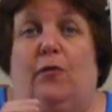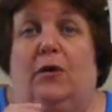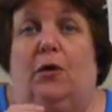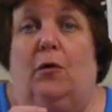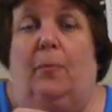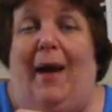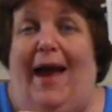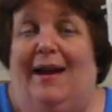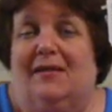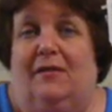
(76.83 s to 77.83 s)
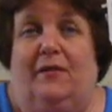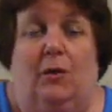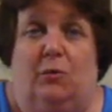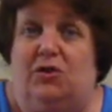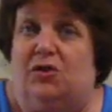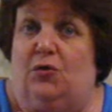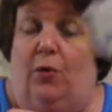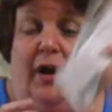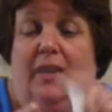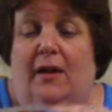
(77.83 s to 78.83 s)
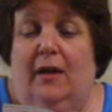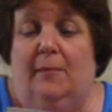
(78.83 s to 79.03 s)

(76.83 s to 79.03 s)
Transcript: free little packs of it, which is great.